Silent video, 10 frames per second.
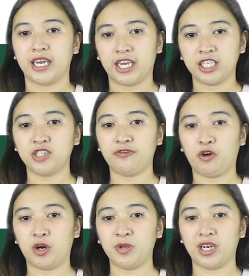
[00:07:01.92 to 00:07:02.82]
Each
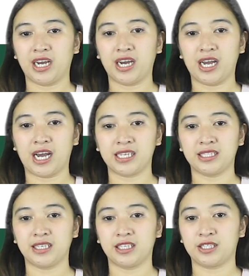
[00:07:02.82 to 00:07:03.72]
formula has
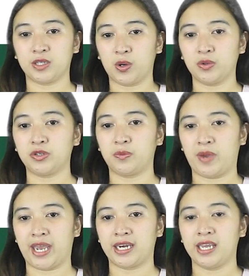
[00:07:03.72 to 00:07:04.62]
its own
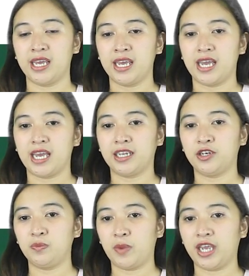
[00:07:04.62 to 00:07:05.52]
domain, and
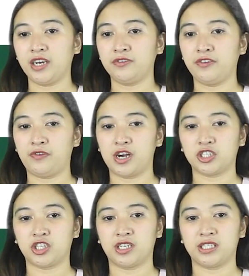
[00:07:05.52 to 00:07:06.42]
the domain of the
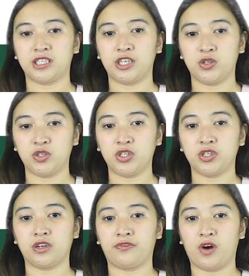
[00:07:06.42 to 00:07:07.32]
function is the
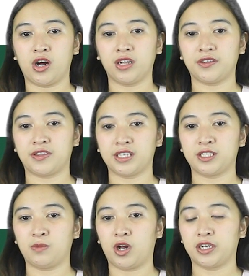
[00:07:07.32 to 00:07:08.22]
union of all
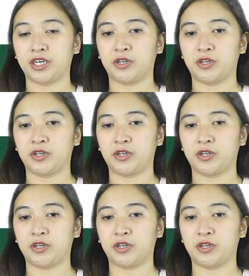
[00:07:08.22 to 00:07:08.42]
these smaller